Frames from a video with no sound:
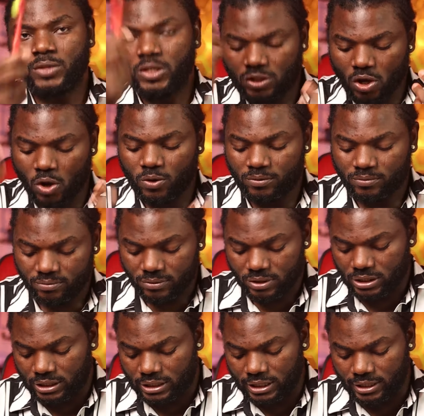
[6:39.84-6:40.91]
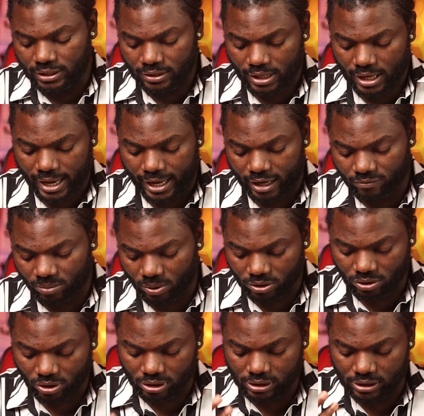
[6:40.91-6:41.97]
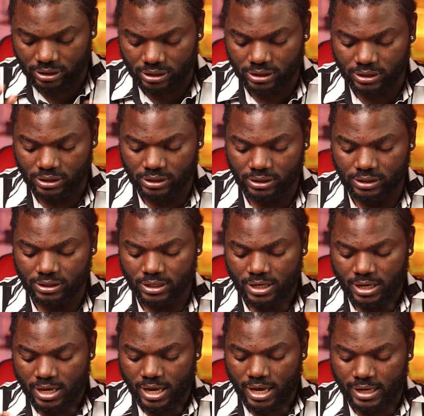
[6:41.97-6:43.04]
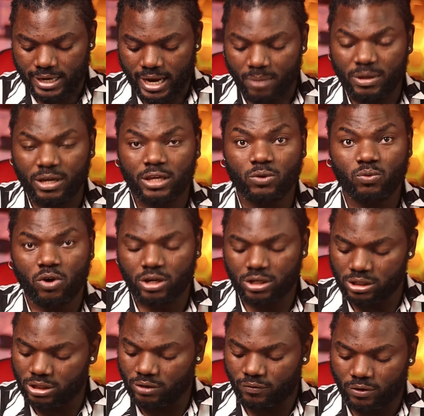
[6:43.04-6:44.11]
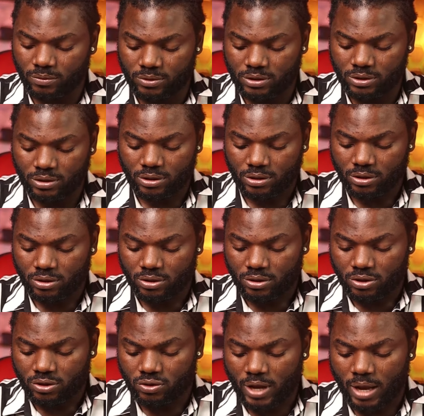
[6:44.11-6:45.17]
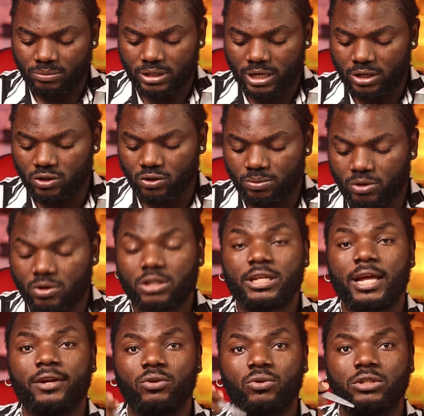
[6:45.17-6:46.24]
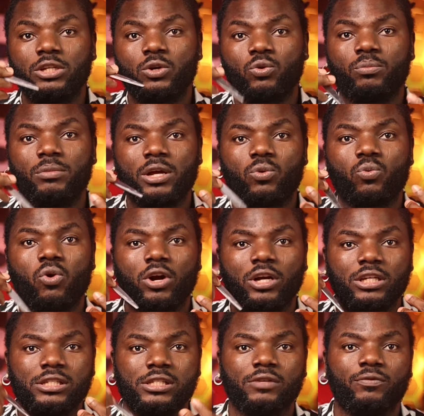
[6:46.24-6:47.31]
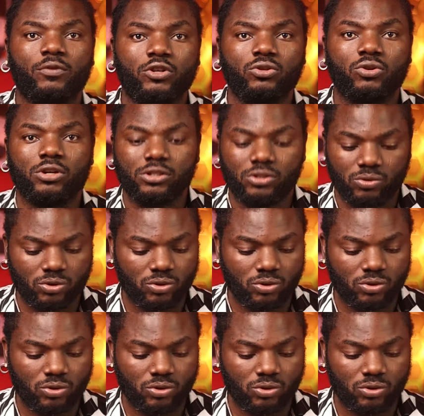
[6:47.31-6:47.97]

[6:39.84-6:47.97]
So, you see, I have bought all these things, and they are making work easy for me. So I'm telling you because I know they will make work easy for you also.